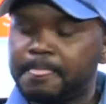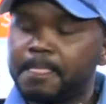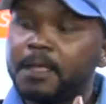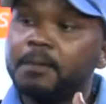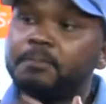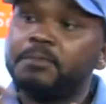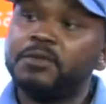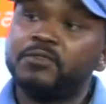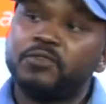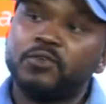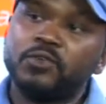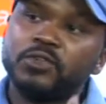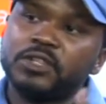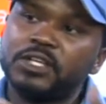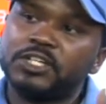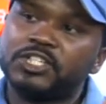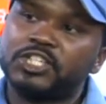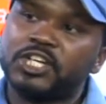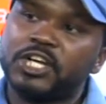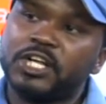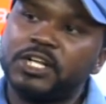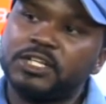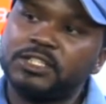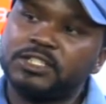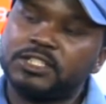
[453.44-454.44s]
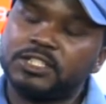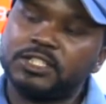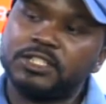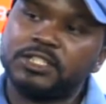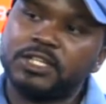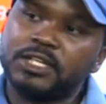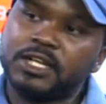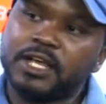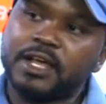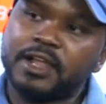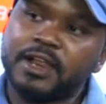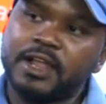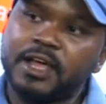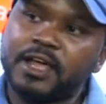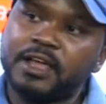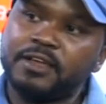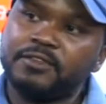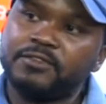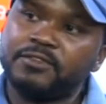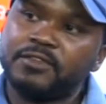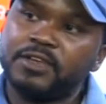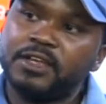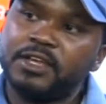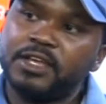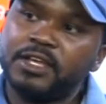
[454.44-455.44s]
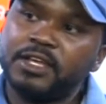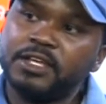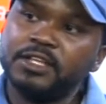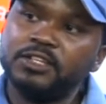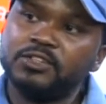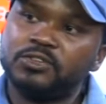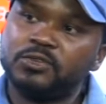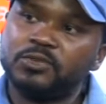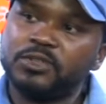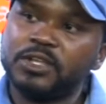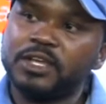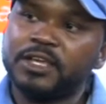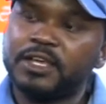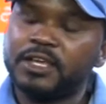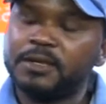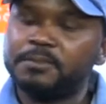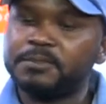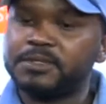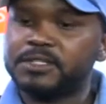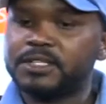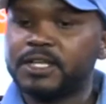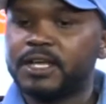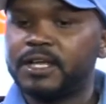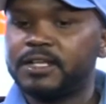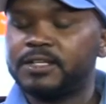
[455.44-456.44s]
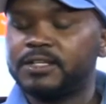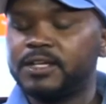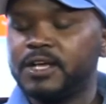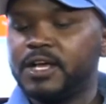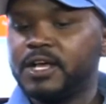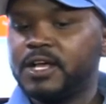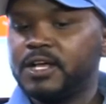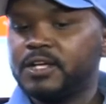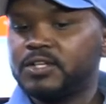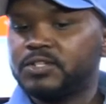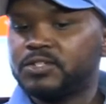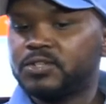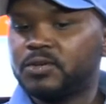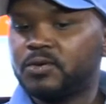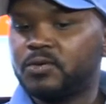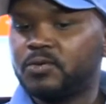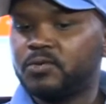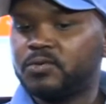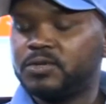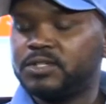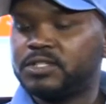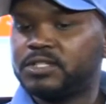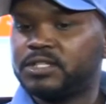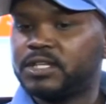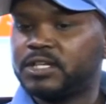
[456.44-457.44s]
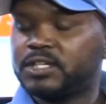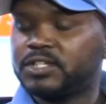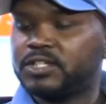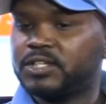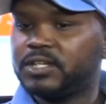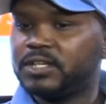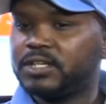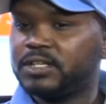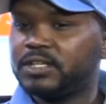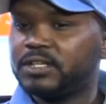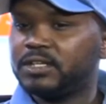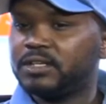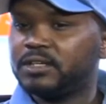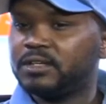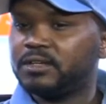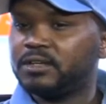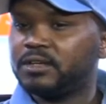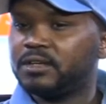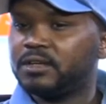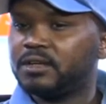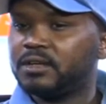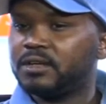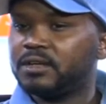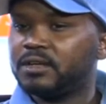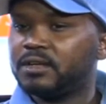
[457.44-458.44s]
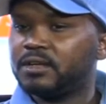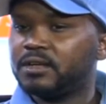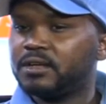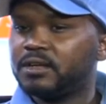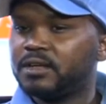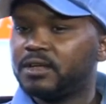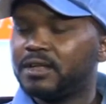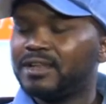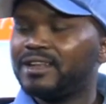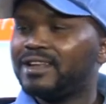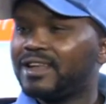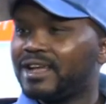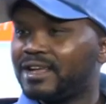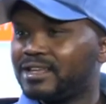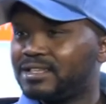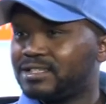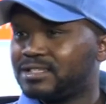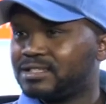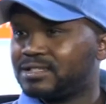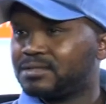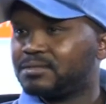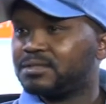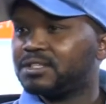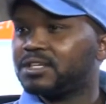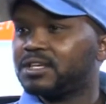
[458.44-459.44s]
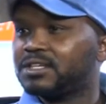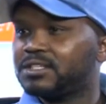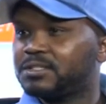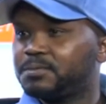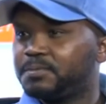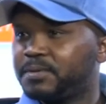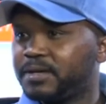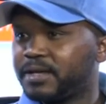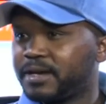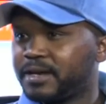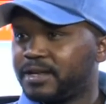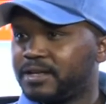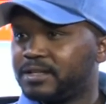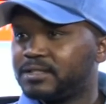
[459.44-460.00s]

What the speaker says: before the children arrive into the campsite. So it's actually a nice experience